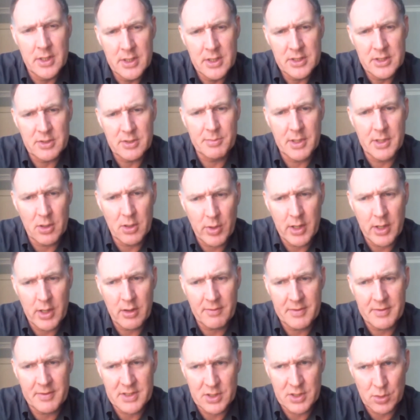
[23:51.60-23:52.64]
There's also
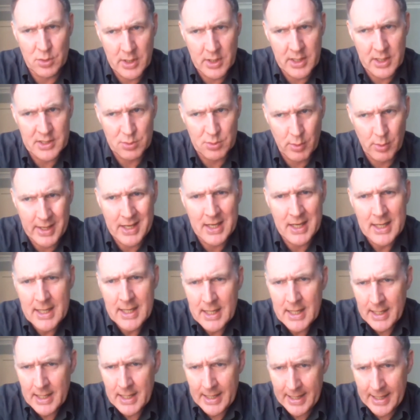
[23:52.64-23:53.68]
a module
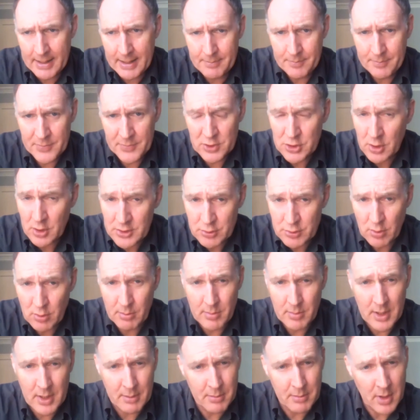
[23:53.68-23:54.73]
around
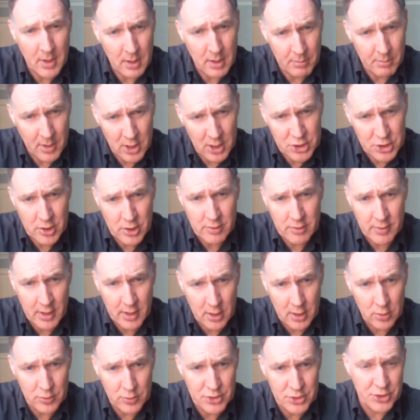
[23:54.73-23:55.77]
strategic thinking and
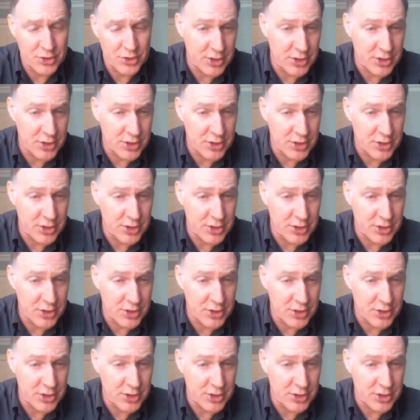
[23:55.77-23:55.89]
marketing